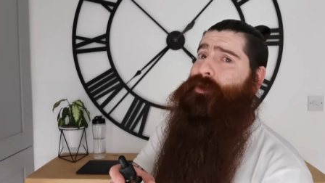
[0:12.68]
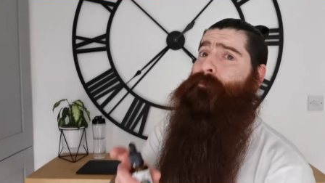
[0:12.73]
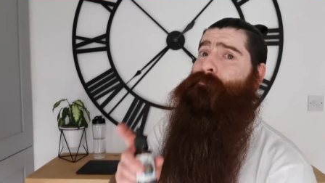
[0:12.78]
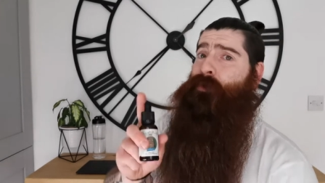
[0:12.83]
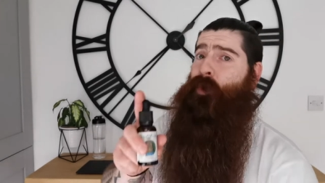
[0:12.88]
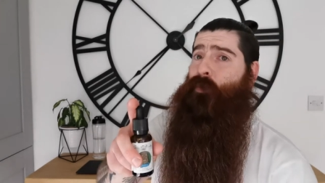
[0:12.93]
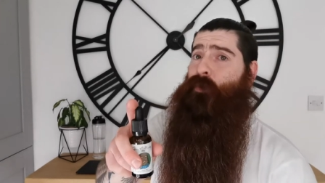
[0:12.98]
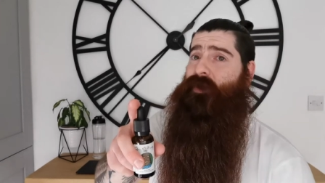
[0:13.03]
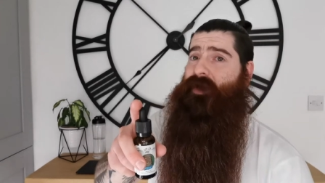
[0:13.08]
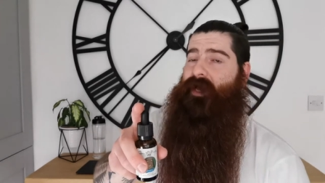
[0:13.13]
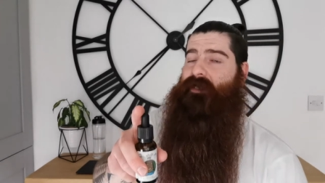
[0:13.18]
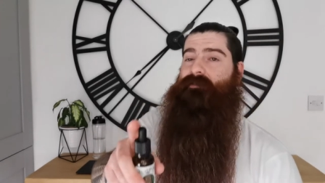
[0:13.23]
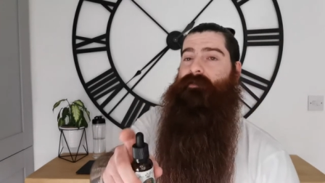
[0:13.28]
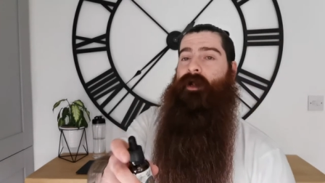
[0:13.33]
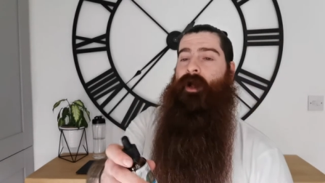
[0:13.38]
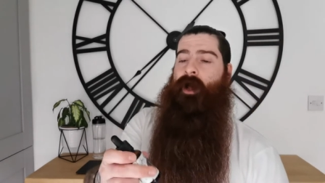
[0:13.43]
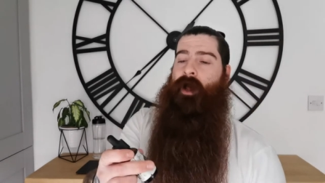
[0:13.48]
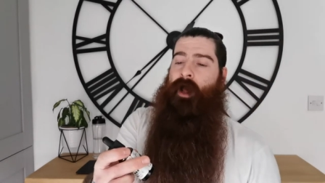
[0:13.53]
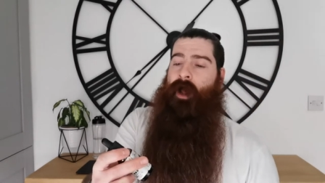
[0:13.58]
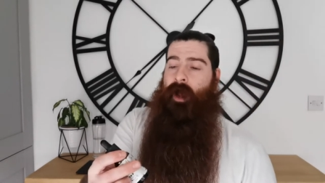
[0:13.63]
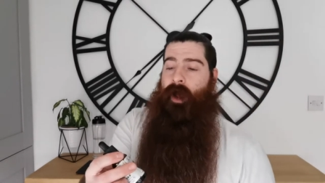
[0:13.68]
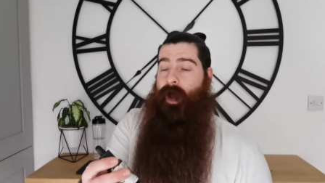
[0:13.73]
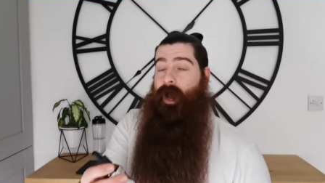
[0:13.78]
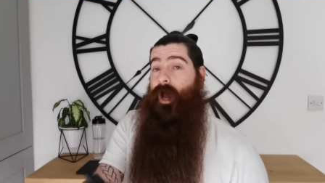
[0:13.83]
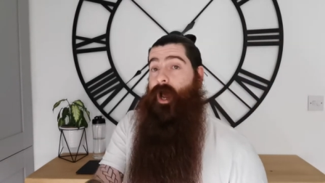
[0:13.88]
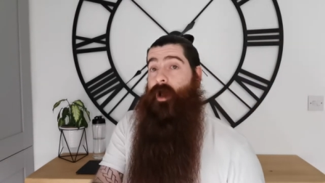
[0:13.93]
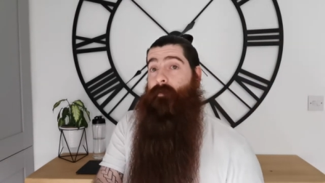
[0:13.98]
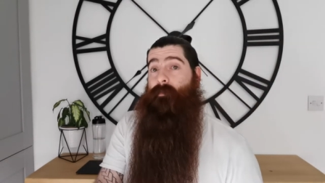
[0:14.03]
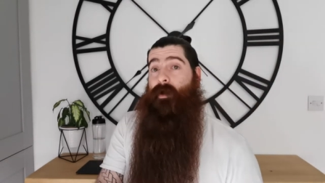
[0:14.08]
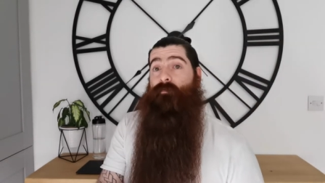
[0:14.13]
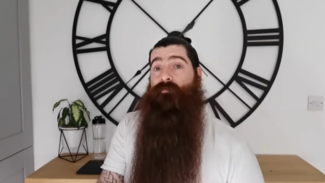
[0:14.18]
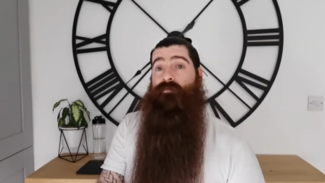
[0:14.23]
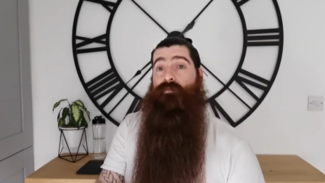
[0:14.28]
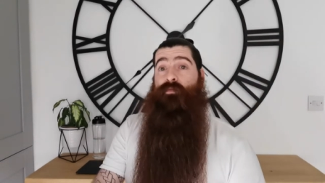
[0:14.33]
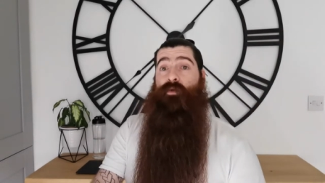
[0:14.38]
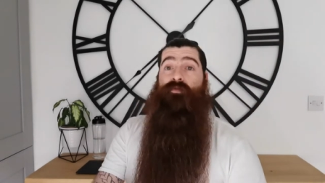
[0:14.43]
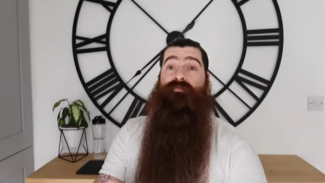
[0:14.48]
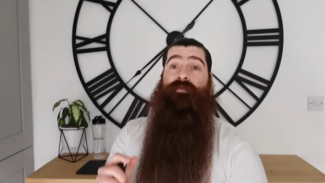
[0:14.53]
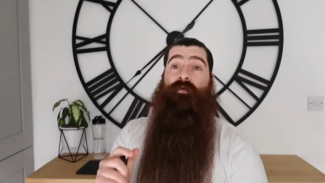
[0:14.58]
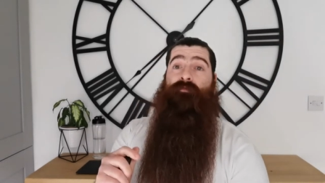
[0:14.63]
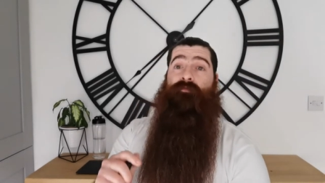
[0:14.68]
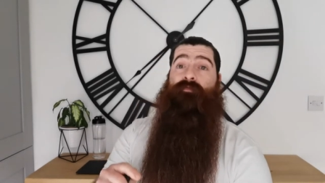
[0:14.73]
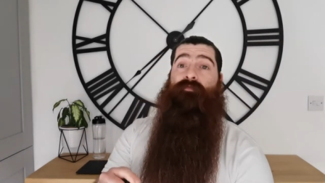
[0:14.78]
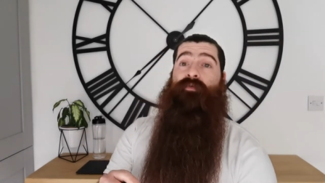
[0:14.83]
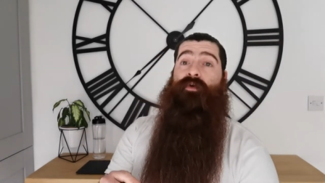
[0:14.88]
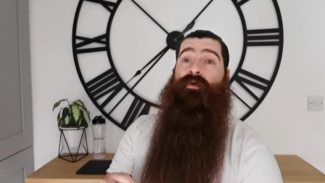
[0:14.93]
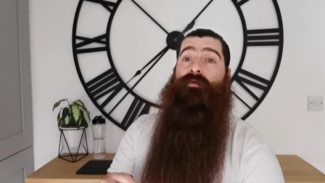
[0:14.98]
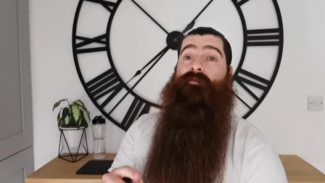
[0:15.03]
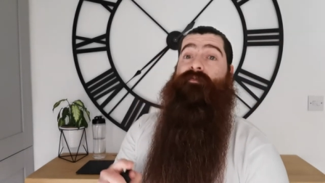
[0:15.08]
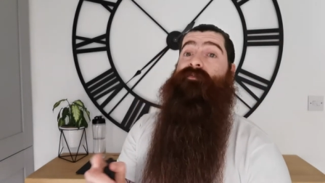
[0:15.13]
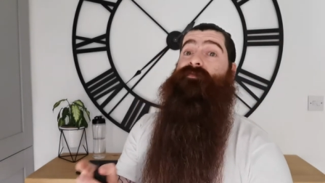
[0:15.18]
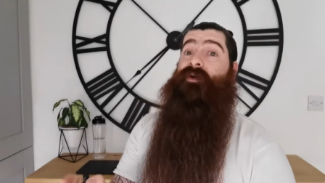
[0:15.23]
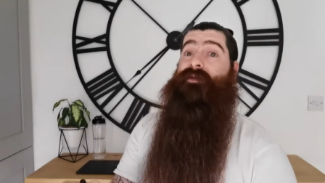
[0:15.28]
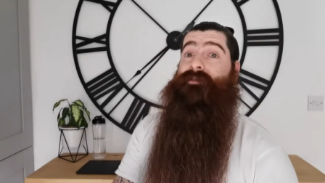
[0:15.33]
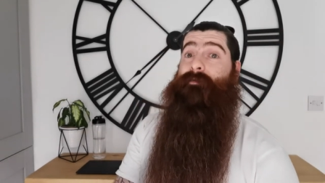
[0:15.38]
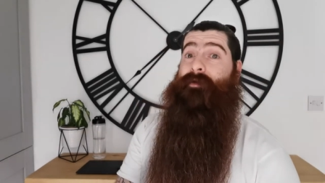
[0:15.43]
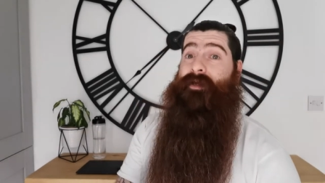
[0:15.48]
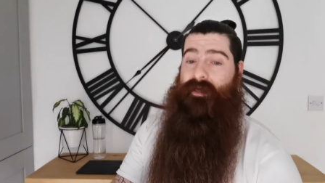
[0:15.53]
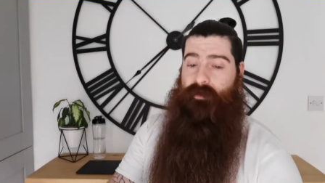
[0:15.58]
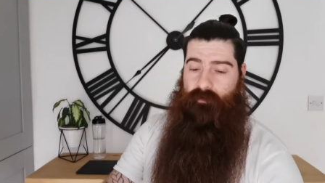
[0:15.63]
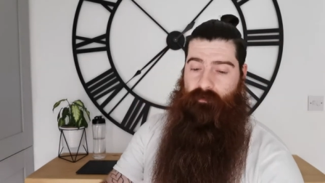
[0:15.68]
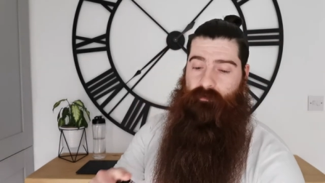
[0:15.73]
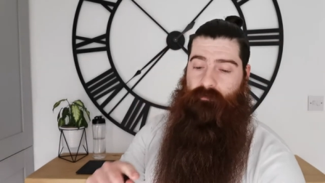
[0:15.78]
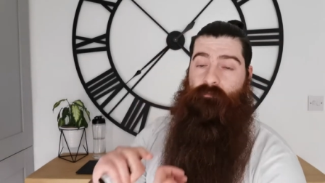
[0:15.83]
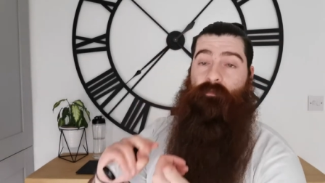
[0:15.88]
but we'll get into that. Um, I will we'll run through, first I'm here,